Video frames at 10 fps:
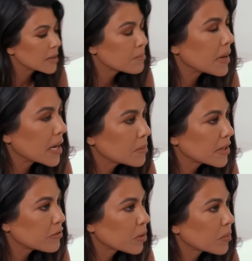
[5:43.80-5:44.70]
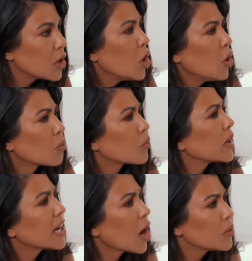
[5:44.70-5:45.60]
can't ban me from
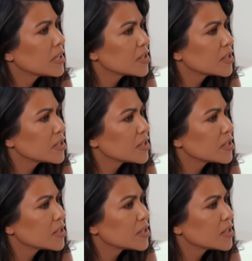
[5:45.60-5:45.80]
Rick no.